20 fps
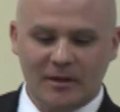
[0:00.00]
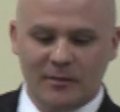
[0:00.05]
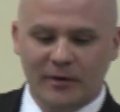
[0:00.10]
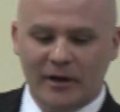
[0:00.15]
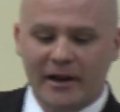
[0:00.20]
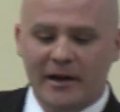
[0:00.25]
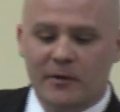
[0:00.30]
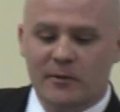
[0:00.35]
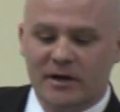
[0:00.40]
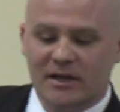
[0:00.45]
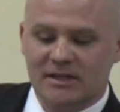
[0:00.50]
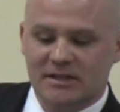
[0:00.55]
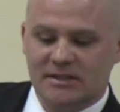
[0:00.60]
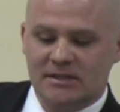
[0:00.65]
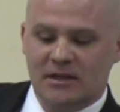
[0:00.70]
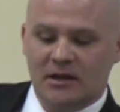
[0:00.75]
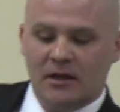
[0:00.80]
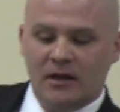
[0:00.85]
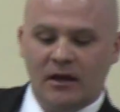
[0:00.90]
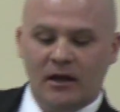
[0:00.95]
But
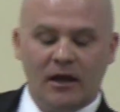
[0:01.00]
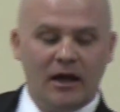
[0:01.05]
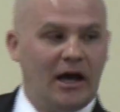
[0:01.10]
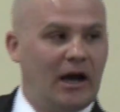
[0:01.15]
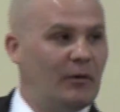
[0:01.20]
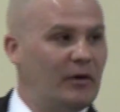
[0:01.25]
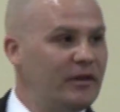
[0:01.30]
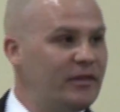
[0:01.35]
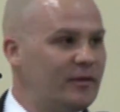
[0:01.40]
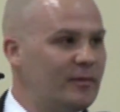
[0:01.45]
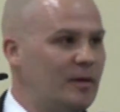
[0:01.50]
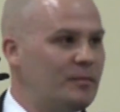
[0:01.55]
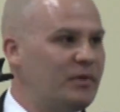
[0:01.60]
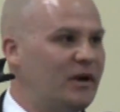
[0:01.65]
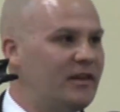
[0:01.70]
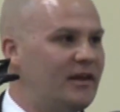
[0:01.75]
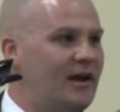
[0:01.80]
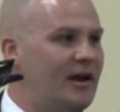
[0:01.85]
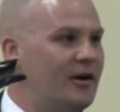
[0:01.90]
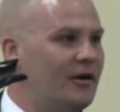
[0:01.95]
anyways, I want to thank my
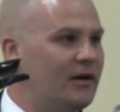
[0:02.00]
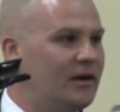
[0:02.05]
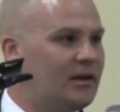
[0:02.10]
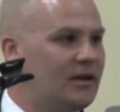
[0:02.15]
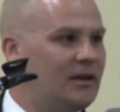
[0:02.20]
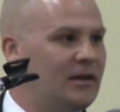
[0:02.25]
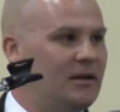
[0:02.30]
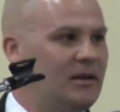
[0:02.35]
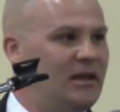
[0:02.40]
brother Eric.